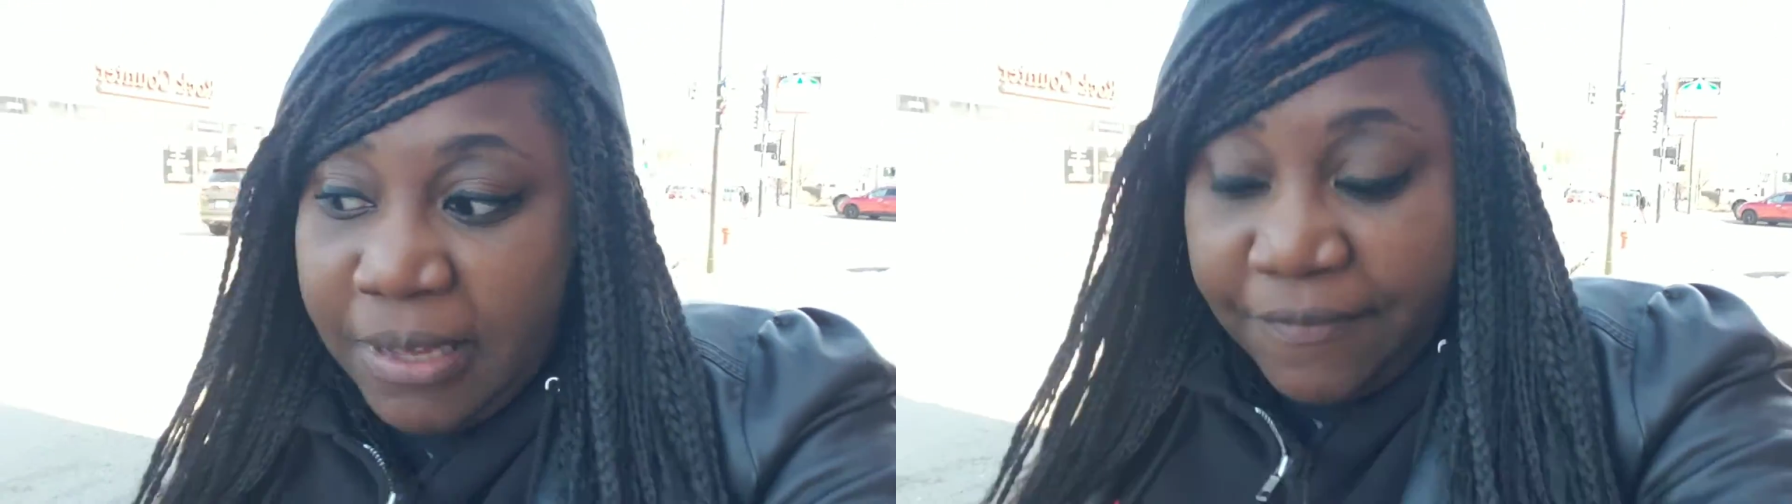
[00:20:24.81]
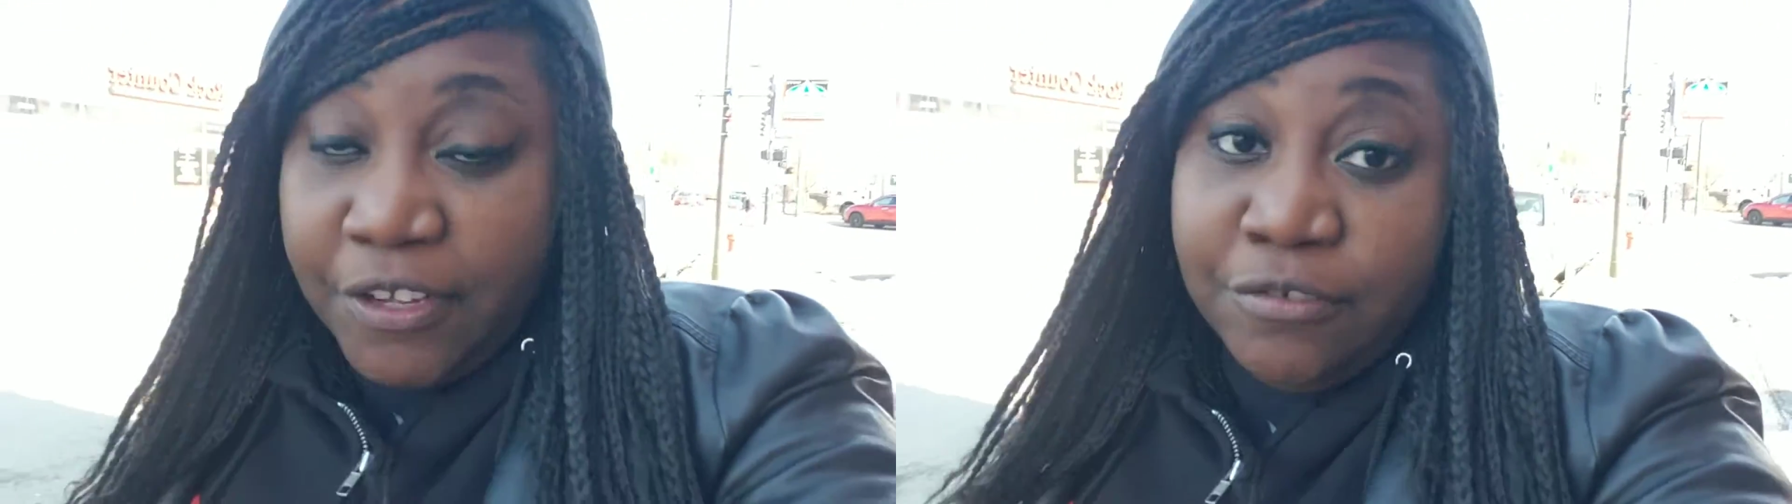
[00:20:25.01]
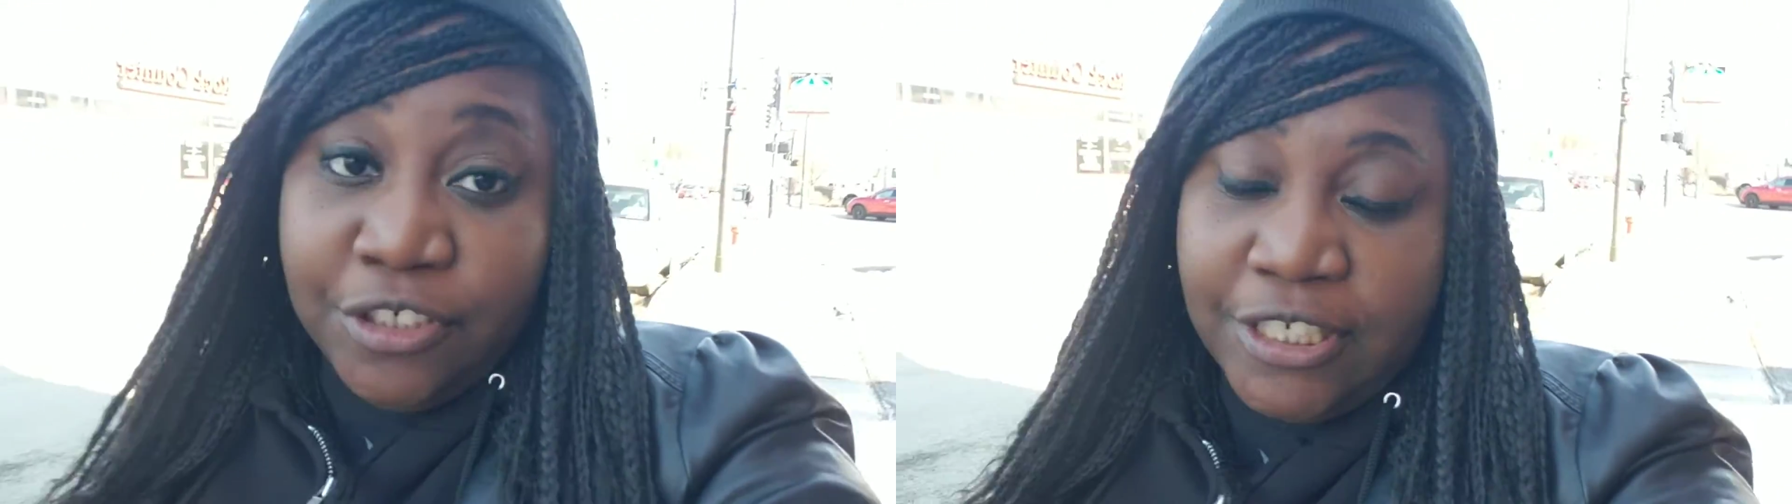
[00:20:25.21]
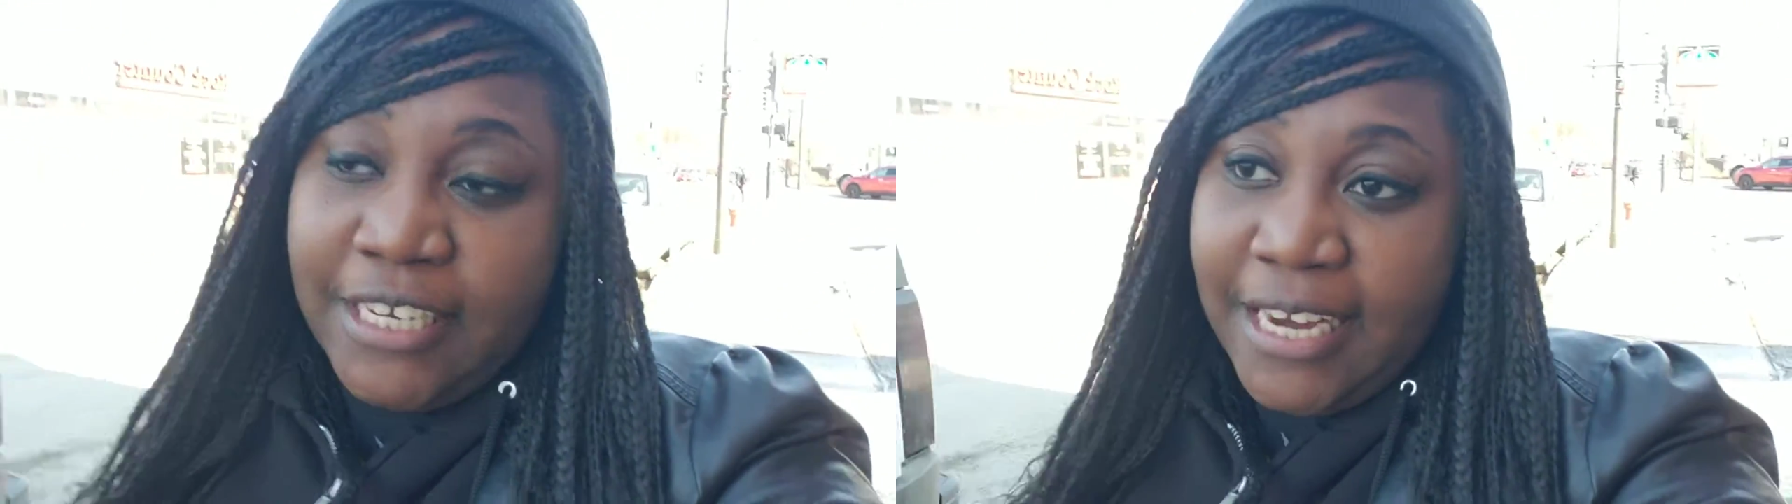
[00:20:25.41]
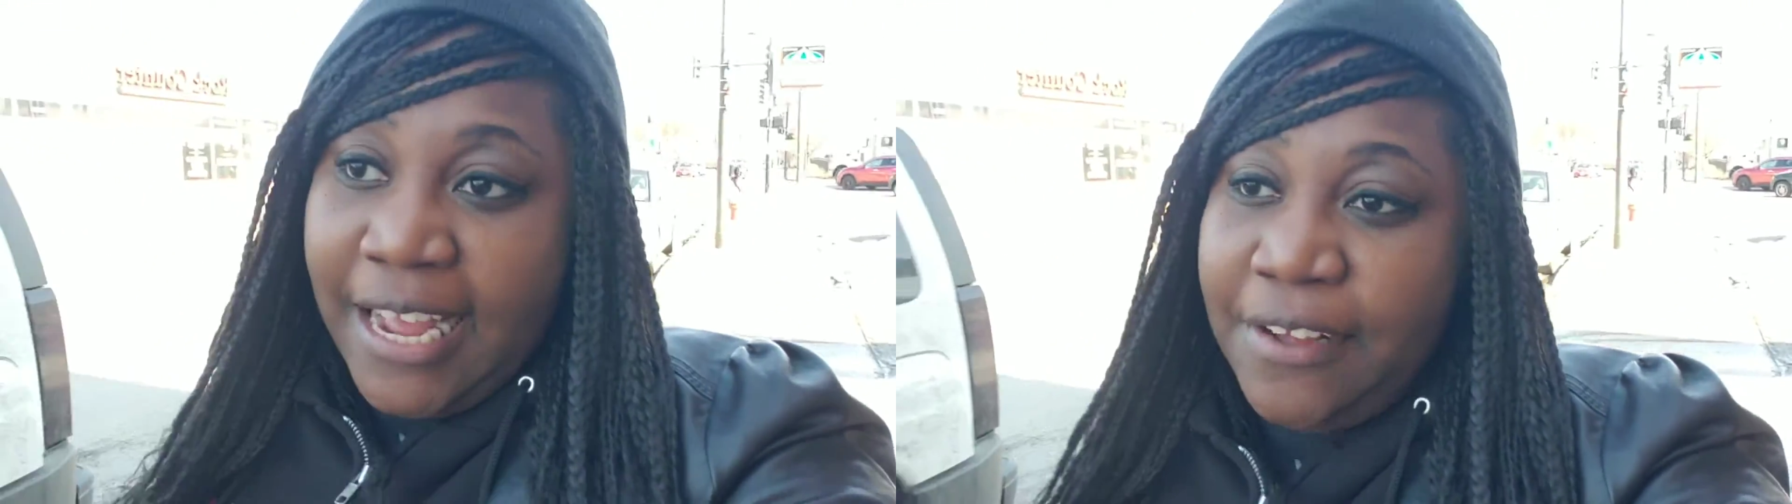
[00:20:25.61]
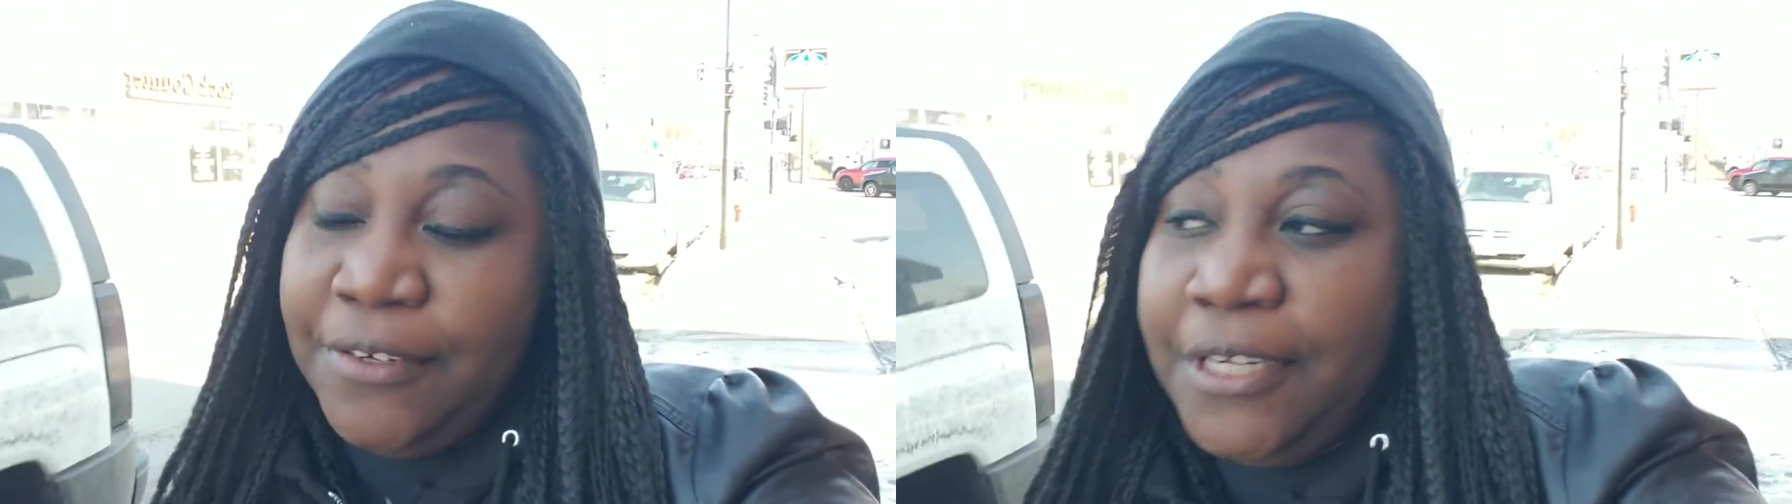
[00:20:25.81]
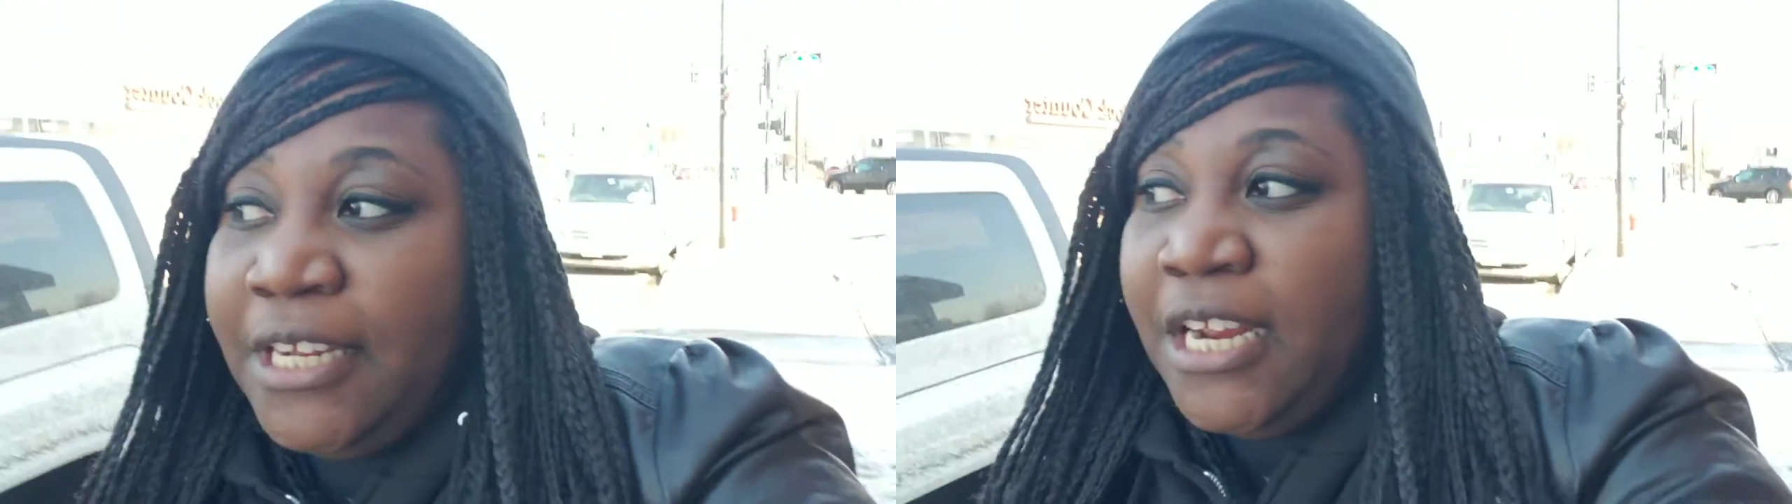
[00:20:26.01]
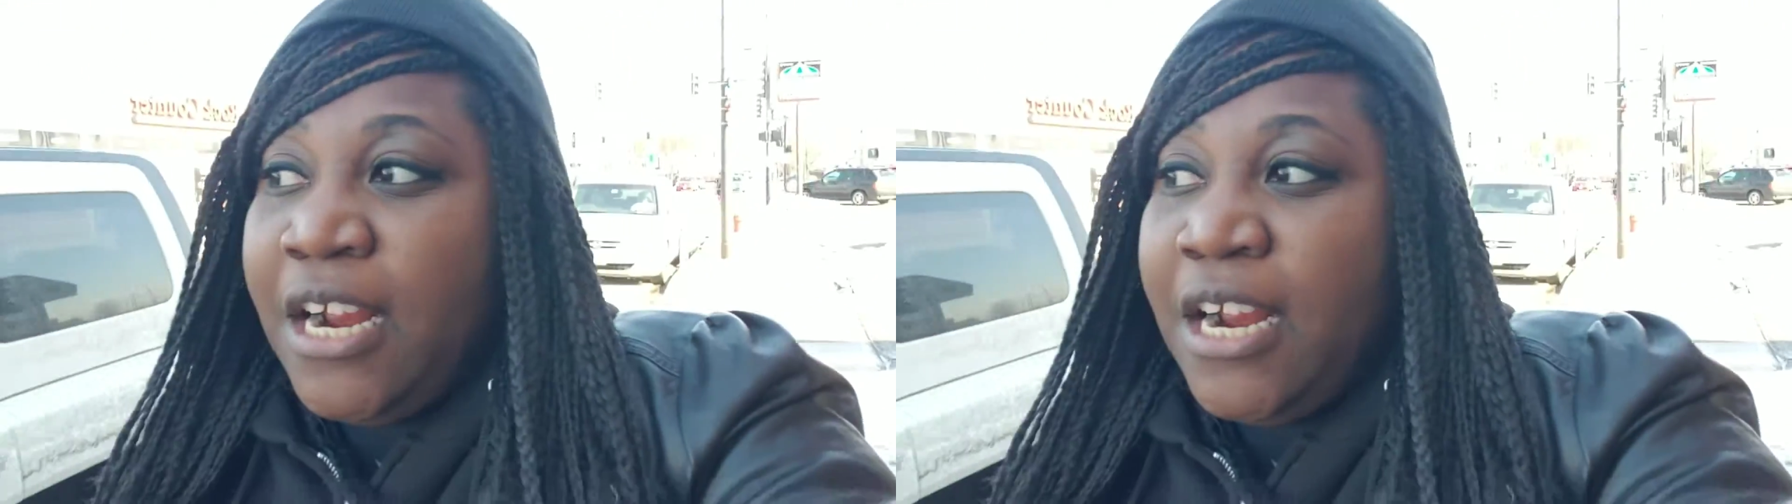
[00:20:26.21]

my phone shut down.